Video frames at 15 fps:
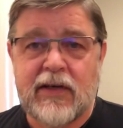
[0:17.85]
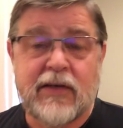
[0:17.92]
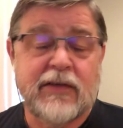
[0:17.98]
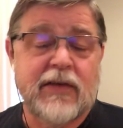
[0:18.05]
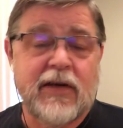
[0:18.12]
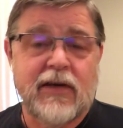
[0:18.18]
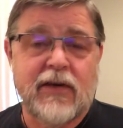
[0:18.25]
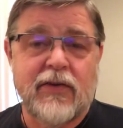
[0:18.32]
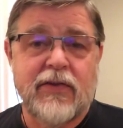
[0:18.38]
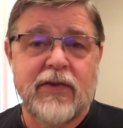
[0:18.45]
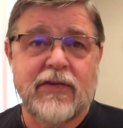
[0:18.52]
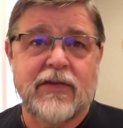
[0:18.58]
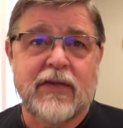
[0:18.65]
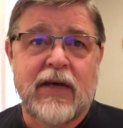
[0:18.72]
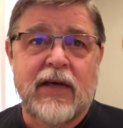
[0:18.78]
I titled
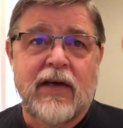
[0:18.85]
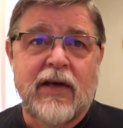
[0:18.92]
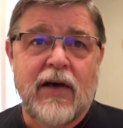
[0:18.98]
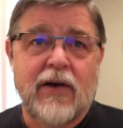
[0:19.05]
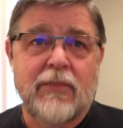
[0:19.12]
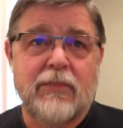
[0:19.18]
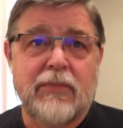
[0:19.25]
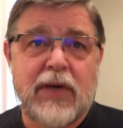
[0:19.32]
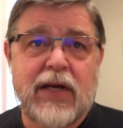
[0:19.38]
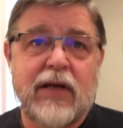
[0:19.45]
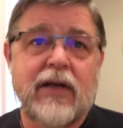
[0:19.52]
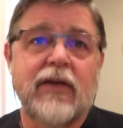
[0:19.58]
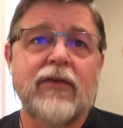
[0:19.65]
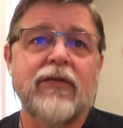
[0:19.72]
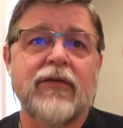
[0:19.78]
this, A
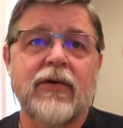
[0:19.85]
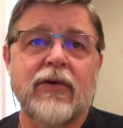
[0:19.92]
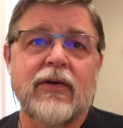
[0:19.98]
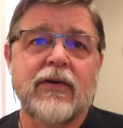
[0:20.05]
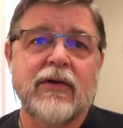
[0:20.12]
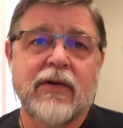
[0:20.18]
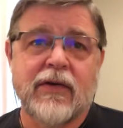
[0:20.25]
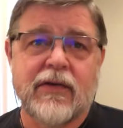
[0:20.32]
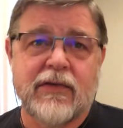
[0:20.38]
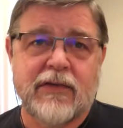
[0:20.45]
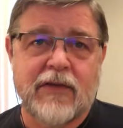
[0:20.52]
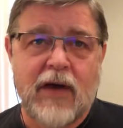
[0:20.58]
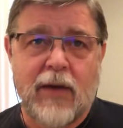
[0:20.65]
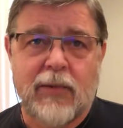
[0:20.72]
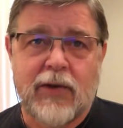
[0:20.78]
Meaningful
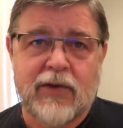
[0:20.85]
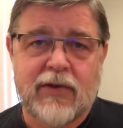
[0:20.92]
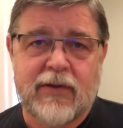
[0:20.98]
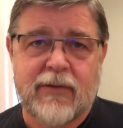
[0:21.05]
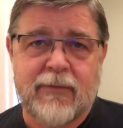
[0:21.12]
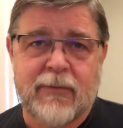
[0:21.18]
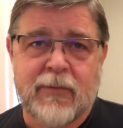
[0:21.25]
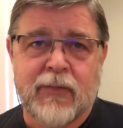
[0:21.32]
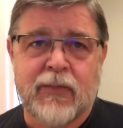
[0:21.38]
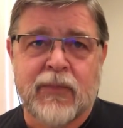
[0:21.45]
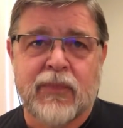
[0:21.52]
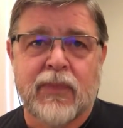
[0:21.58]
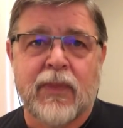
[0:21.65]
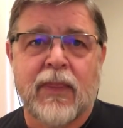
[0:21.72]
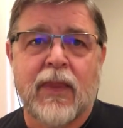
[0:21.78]
Sabbath.
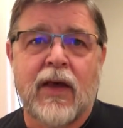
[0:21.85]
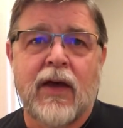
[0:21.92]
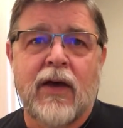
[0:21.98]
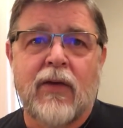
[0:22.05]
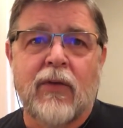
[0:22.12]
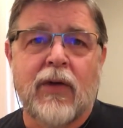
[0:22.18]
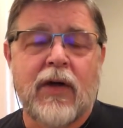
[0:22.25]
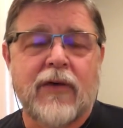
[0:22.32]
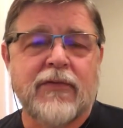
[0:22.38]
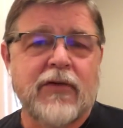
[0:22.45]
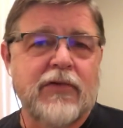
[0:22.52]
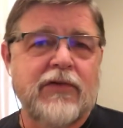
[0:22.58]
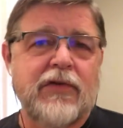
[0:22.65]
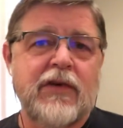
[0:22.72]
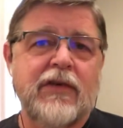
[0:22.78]
Well, after
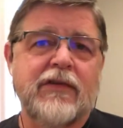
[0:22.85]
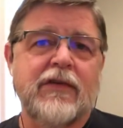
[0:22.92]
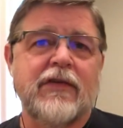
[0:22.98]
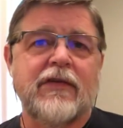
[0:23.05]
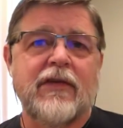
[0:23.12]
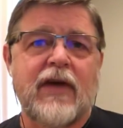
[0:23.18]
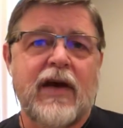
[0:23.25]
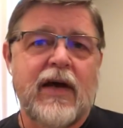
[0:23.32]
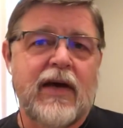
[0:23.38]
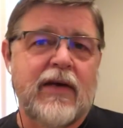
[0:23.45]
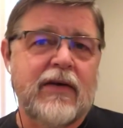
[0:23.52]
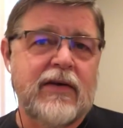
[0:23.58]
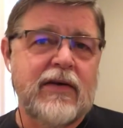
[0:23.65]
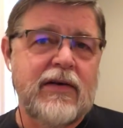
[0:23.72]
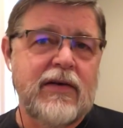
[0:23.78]
Jesus had
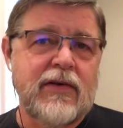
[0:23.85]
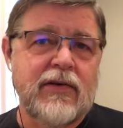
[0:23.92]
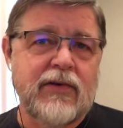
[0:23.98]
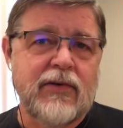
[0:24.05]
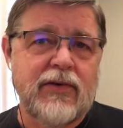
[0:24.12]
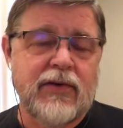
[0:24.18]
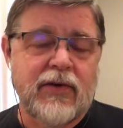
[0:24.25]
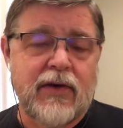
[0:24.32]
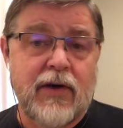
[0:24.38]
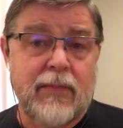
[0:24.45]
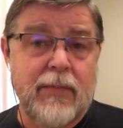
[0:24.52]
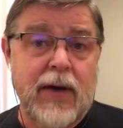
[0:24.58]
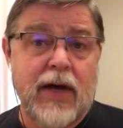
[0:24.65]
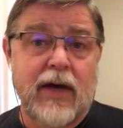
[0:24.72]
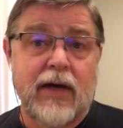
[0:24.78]
healed a
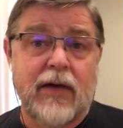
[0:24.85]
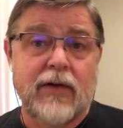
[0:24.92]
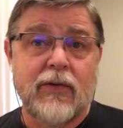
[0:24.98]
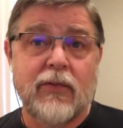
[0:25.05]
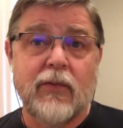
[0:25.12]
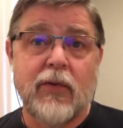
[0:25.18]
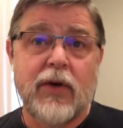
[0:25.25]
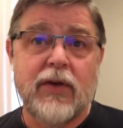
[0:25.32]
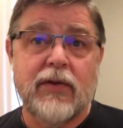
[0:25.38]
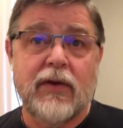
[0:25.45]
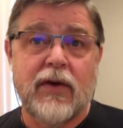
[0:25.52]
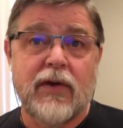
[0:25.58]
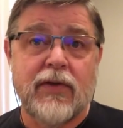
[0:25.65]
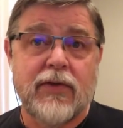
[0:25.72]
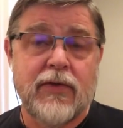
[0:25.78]
man with
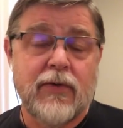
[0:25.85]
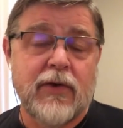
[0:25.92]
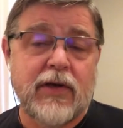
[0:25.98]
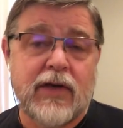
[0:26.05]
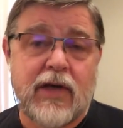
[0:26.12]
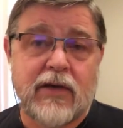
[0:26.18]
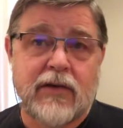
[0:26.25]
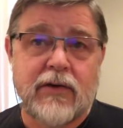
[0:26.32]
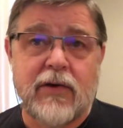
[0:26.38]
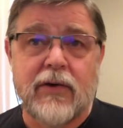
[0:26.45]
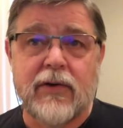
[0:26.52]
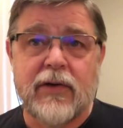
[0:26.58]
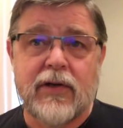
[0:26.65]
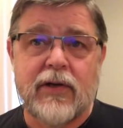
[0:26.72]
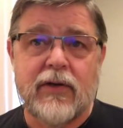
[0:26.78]
a
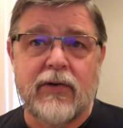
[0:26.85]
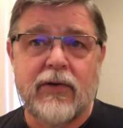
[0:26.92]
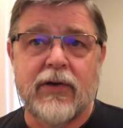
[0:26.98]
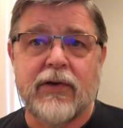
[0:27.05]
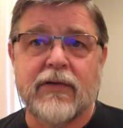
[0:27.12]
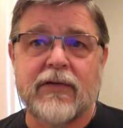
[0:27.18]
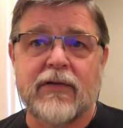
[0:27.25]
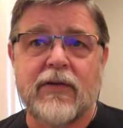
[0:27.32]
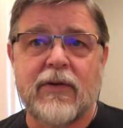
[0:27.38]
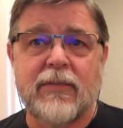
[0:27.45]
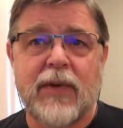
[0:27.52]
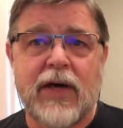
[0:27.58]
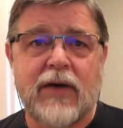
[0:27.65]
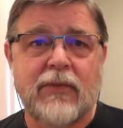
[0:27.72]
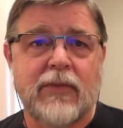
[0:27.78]
38-year illness, the
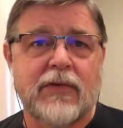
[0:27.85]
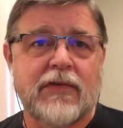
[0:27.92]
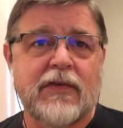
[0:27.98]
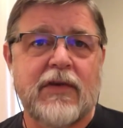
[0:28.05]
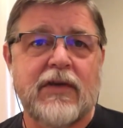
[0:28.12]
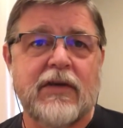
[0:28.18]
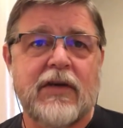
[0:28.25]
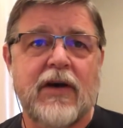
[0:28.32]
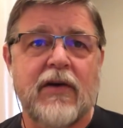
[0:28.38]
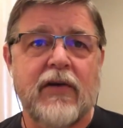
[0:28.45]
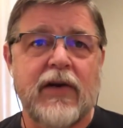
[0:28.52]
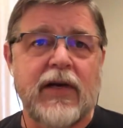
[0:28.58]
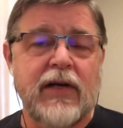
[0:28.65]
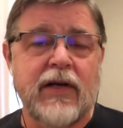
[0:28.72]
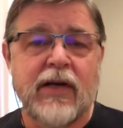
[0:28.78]
man was seen
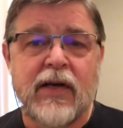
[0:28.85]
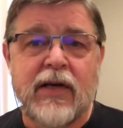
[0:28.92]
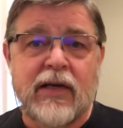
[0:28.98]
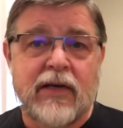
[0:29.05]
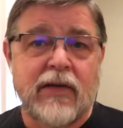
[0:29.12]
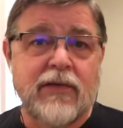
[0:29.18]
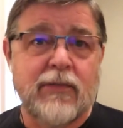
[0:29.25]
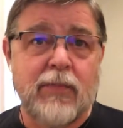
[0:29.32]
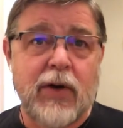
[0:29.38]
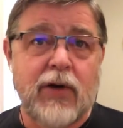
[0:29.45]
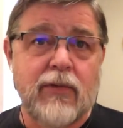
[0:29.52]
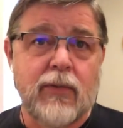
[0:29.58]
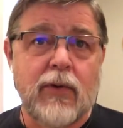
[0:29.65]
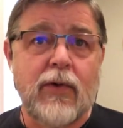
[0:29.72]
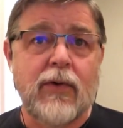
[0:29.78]
carrying his
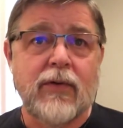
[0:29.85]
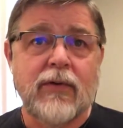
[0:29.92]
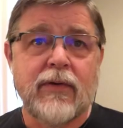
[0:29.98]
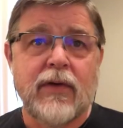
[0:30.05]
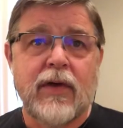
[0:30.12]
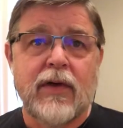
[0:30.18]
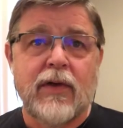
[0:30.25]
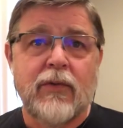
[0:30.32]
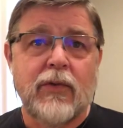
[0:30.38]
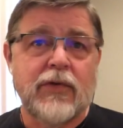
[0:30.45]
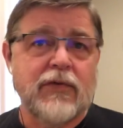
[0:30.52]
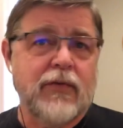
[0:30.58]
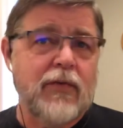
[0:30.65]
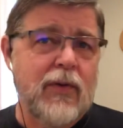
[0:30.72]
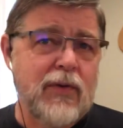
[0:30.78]
bedroll, which
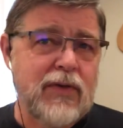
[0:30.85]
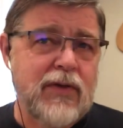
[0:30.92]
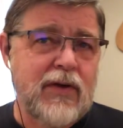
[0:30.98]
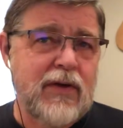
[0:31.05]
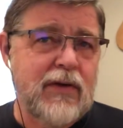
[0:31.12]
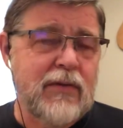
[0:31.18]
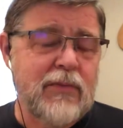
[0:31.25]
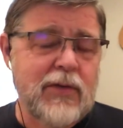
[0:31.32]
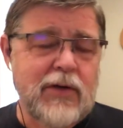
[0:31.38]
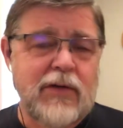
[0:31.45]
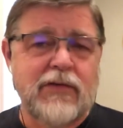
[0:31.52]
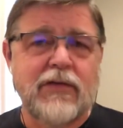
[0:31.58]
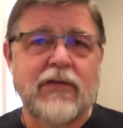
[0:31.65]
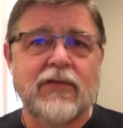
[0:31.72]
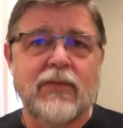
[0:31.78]
for the
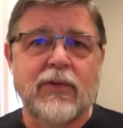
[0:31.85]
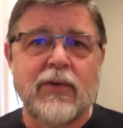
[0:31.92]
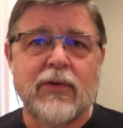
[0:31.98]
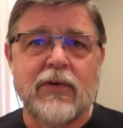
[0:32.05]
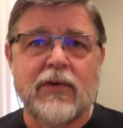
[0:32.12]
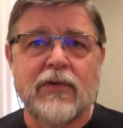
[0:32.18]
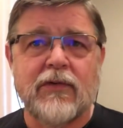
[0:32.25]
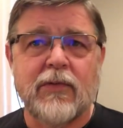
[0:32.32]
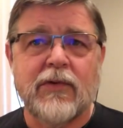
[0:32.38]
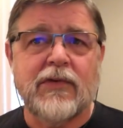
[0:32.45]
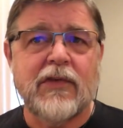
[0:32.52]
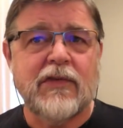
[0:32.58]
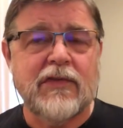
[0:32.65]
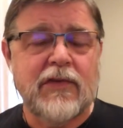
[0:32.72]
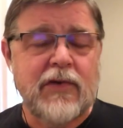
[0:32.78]
religious rulers was
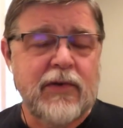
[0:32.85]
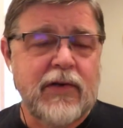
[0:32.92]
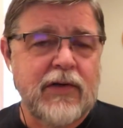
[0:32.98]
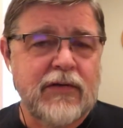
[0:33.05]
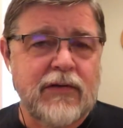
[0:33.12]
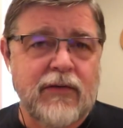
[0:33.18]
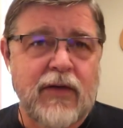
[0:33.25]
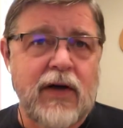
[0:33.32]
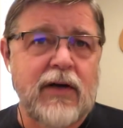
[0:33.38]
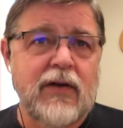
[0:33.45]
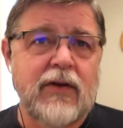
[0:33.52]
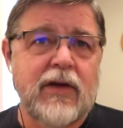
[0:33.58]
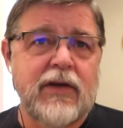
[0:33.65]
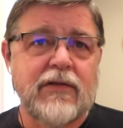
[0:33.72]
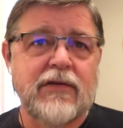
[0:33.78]
a serious
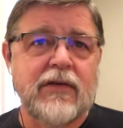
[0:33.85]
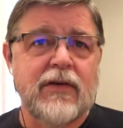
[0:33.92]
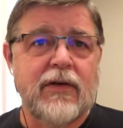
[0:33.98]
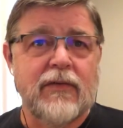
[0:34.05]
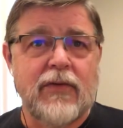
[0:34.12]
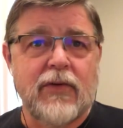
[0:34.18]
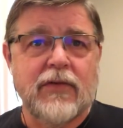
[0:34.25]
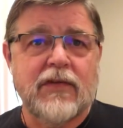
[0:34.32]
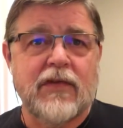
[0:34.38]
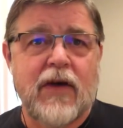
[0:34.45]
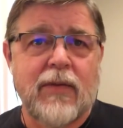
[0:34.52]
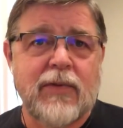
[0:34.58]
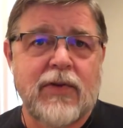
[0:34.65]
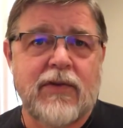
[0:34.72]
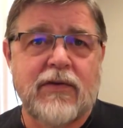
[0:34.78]
violation of their
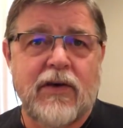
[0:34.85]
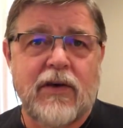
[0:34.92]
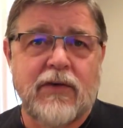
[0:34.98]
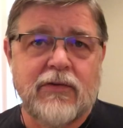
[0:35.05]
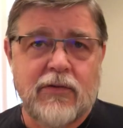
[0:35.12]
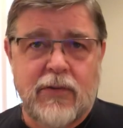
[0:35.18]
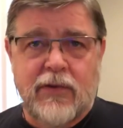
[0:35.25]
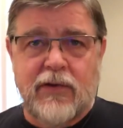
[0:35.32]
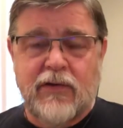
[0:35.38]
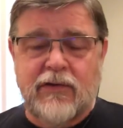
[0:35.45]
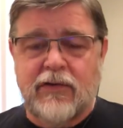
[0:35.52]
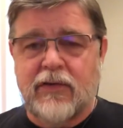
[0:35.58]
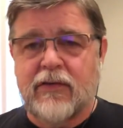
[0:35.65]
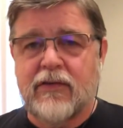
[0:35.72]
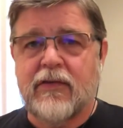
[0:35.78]
Sabbath day
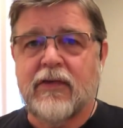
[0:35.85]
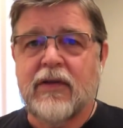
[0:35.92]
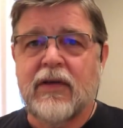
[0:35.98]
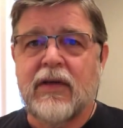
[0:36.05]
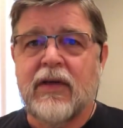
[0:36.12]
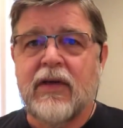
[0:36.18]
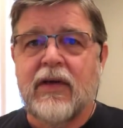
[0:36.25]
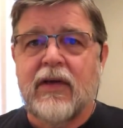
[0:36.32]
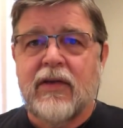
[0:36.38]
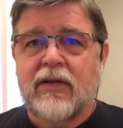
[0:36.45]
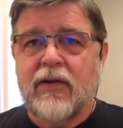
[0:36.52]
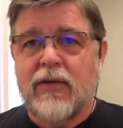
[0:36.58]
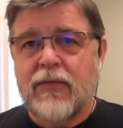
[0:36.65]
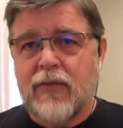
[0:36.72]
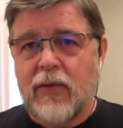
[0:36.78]
traditions.
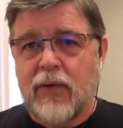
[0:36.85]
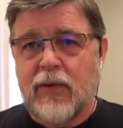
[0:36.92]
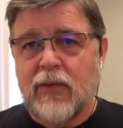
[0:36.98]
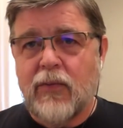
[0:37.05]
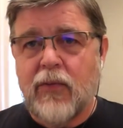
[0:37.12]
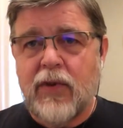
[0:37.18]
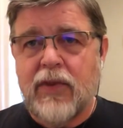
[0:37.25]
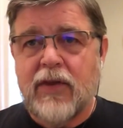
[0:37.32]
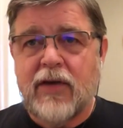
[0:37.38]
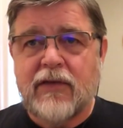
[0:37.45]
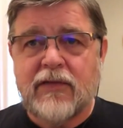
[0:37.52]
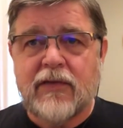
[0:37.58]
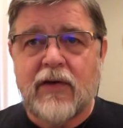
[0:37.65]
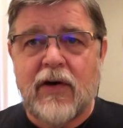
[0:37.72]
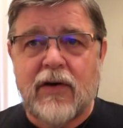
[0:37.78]
Therefore, when they
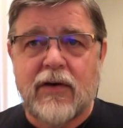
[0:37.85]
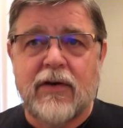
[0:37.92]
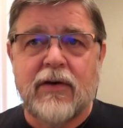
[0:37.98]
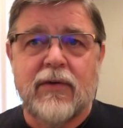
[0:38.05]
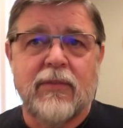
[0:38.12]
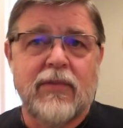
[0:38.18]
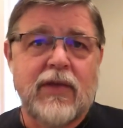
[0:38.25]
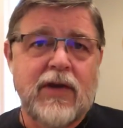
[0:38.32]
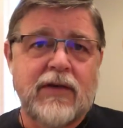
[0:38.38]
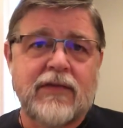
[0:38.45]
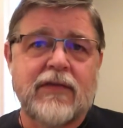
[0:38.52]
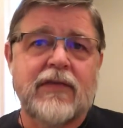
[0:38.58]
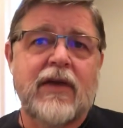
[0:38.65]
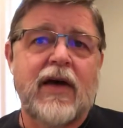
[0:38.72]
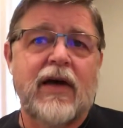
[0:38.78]
saw him, they
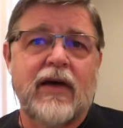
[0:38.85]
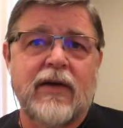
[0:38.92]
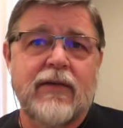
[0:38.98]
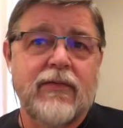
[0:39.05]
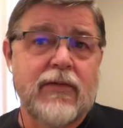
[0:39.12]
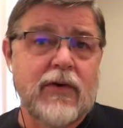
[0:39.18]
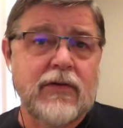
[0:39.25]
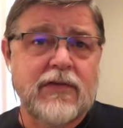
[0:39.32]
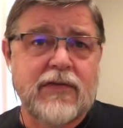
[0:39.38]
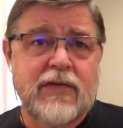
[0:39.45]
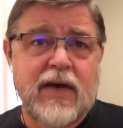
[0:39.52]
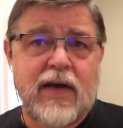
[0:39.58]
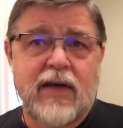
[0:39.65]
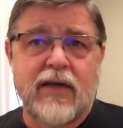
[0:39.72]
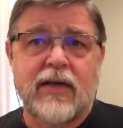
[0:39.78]
said, verse
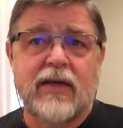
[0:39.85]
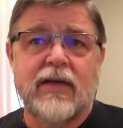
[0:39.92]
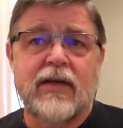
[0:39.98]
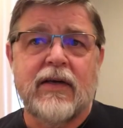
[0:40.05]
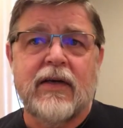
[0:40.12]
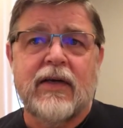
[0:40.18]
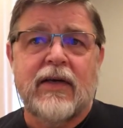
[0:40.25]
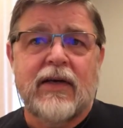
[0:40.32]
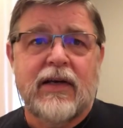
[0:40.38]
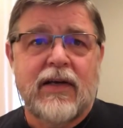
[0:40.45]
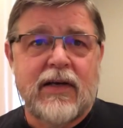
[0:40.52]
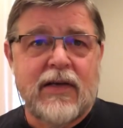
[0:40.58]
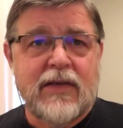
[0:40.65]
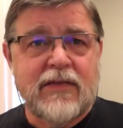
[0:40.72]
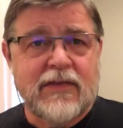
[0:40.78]
10,
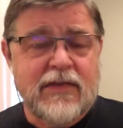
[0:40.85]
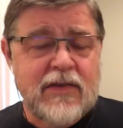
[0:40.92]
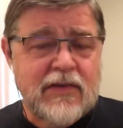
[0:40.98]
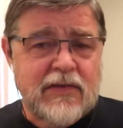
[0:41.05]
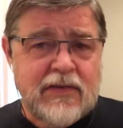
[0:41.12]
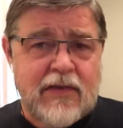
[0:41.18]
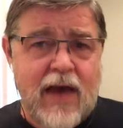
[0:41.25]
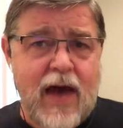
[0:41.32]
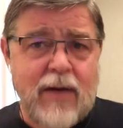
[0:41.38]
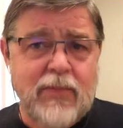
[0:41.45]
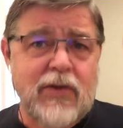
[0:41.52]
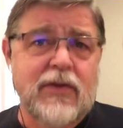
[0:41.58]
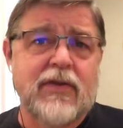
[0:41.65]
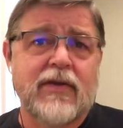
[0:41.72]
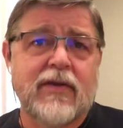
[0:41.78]
"It is the
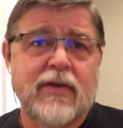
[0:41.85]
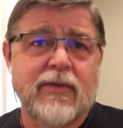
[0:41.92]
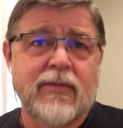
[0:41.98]
Sabbath.